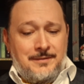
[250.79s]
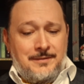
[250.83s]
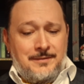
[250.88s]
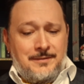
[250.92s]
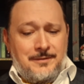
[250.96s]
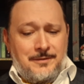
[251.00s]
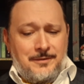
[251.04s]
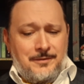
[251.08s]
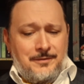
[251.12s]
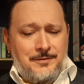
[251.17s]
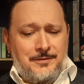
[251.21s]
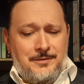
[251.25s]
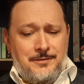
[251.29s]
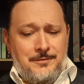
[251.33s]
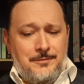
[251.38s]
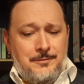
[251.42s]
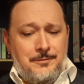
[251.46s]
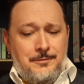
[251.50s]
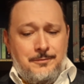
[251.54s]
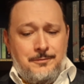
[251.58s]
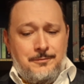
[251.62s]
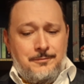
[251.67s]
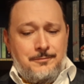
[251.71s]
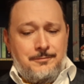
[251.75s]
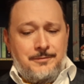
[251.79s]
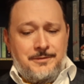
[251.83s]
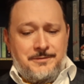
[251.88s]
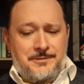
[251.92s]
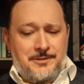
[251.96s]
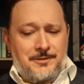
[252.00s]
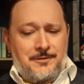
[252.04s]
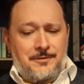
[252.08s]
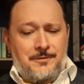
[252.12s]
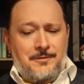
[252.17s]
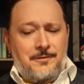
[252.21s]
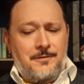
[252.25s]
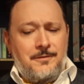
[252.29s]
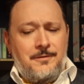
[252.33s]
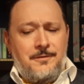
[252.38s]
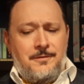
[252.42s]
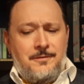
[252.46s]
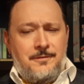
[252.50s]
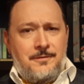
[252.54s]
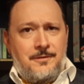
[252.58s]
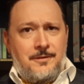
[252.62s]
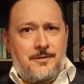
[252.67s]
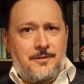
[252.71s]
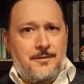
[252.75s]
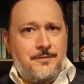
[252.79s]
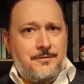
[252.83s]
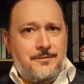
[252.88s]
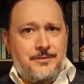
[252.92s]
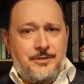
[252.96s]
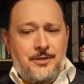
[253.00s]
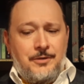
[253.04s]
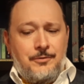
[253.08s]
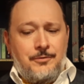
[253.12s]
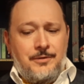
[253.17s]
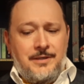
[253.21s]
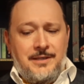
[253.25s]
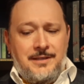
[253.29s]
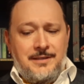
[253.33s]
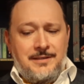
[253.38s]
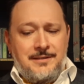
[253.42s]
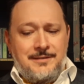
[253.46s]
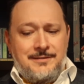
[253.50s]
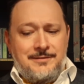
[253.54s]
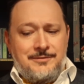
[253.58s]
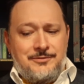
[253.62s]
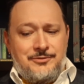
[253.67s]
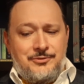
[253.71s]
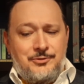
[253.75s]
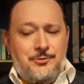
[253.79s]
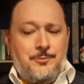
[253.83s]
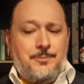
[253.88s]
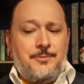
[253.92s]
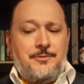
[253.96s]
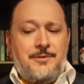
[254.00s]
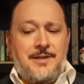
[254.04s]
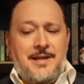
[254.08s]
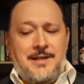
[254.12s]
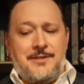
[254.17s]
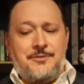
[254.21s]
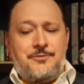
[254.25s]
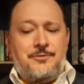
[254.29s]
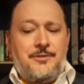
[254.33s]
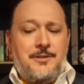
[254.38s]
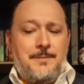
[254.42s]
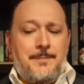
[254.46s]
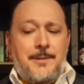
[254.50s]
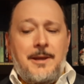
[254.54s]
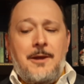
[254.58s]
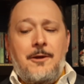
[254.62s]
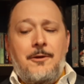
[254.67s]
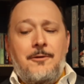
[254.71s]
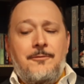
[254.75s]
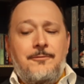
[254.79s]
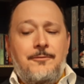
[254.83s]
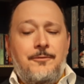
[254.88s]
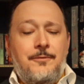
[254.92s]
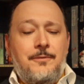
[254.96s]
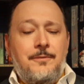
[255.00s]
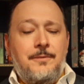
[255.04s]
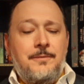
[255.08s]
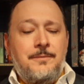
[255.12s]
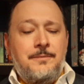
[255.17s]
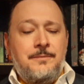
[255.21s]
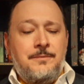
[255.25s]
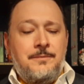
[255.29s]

Aren't you eternal, all-knowing, and supernaturally powerful?"